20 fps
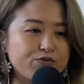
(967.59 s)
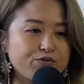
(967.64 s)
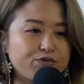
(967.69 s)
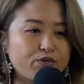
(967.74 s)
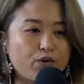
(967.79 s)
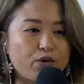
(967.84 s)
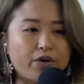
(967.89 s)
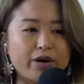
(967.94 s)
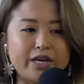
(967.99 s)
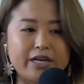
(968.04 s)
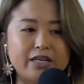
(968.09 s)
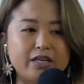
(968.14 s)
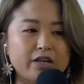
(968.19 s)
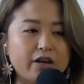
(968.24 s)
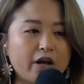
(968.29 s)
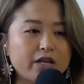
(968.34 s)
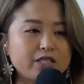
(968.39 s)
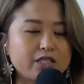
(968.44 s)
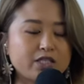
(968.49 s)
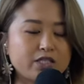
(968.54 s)
for a
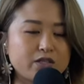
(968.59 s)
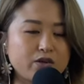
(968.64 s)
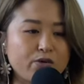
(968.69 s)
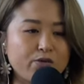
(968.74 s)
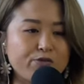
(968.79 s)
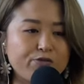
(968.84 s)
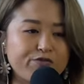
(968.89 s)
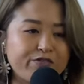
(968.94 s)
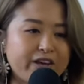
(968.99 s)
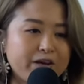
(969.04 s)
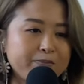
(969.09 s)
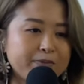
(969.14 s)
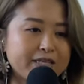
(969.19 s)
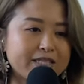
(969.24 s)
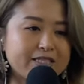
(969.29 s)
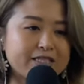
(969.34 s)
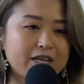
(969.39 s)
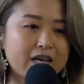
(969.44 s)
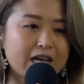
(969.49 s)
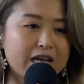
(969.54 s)
not so
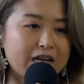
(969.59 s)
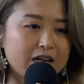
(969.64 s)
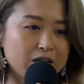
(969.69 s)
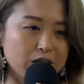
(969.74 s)
famous